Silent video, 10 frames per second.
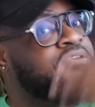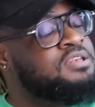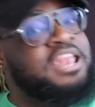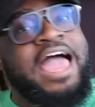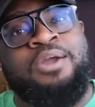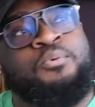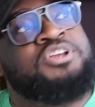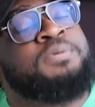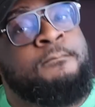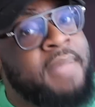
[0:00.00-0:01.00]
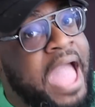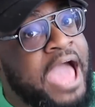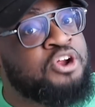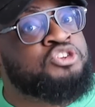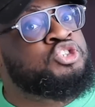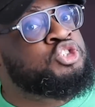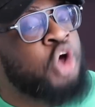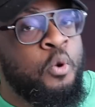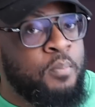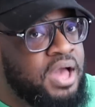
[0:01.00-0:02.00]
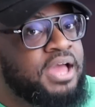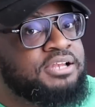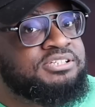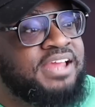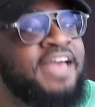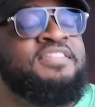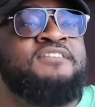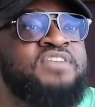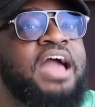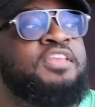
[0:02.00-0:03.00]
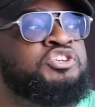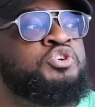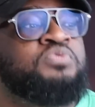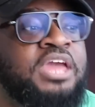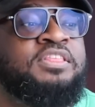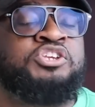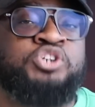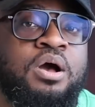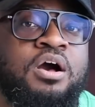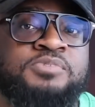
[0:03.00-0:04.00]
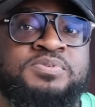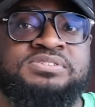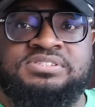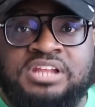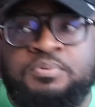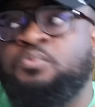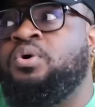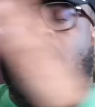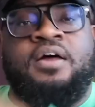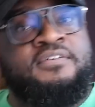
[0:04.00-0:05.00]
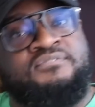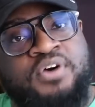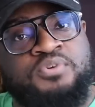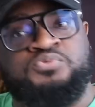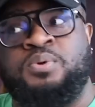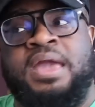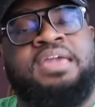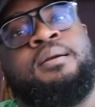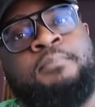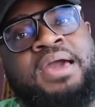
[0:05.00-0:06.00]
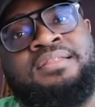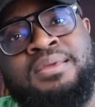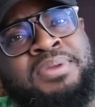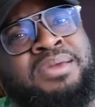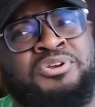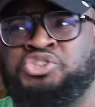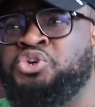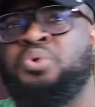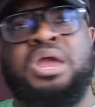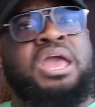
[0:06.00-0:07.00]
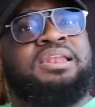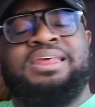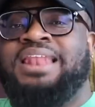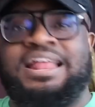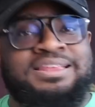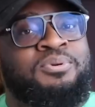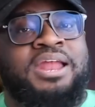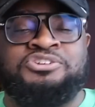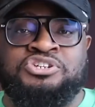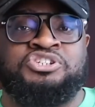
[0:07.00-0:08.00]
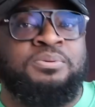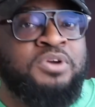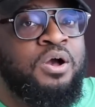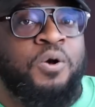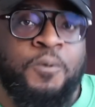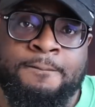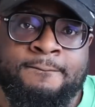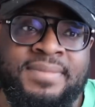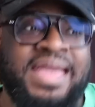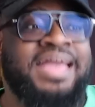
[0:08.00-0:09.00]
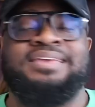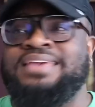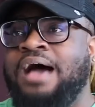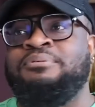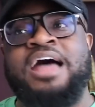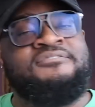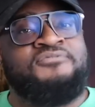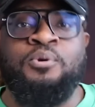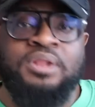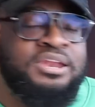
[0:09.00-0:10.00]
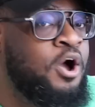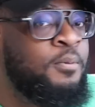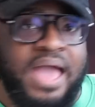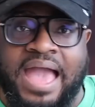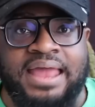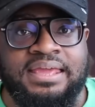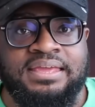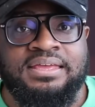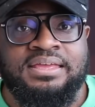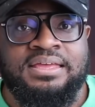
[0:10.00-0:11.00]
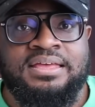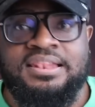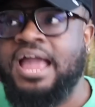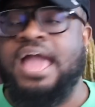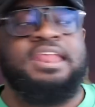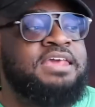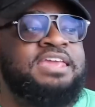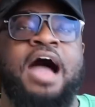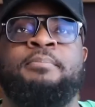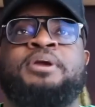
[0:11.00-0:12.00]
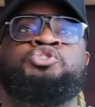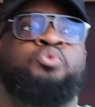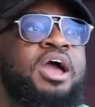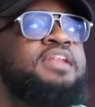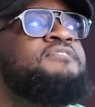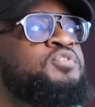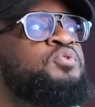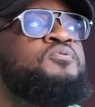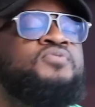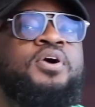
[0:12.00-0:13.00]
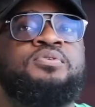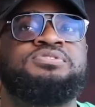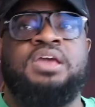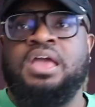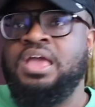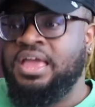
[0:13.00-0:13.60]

Language matters so much. And the fact that you think that your husband sleeping with other folks will make him better than being with you, then let the relationship go. Y'all not fooling nobody. Like, and y'all been trying to fool folks.